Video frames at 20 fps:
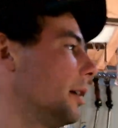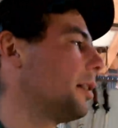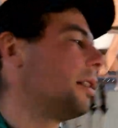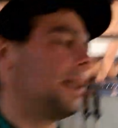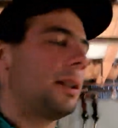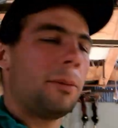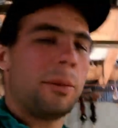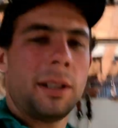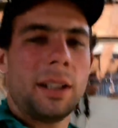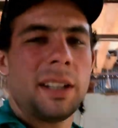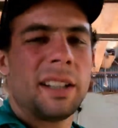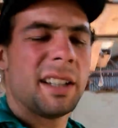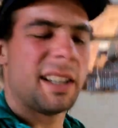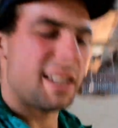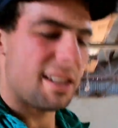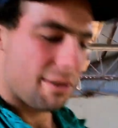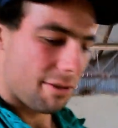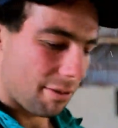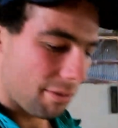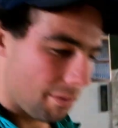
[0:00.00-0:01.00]
I think we did
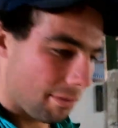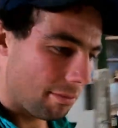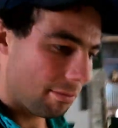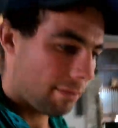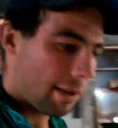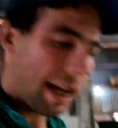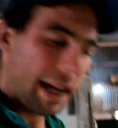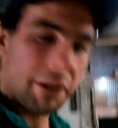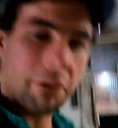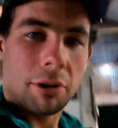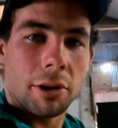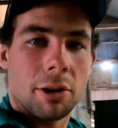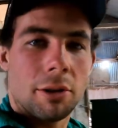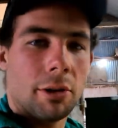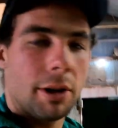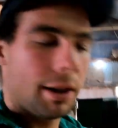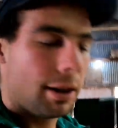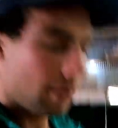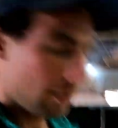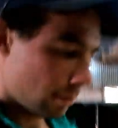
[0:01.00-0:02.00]
108 or
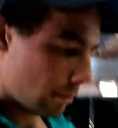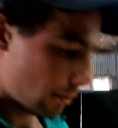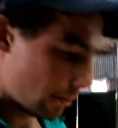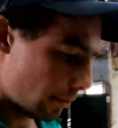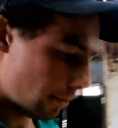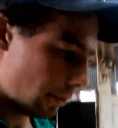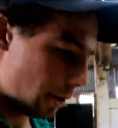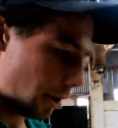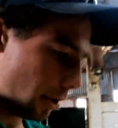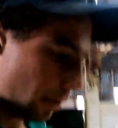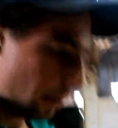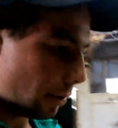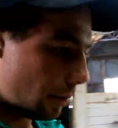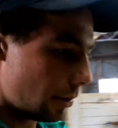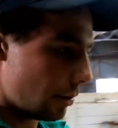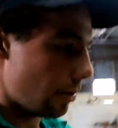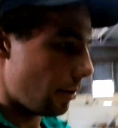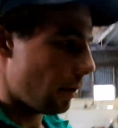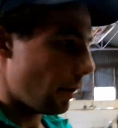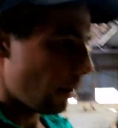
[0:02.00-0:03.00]
9
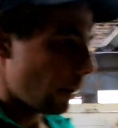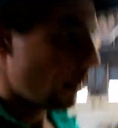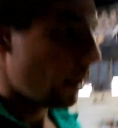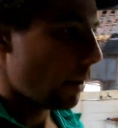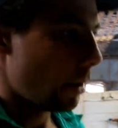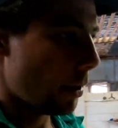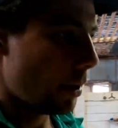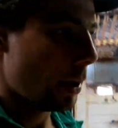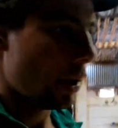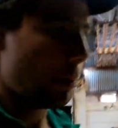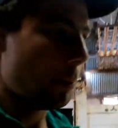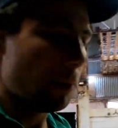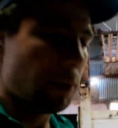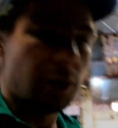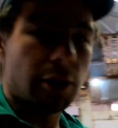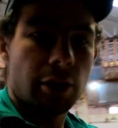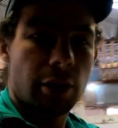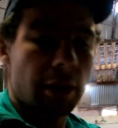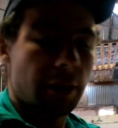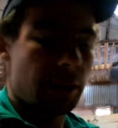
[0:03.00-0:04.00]
views um, with two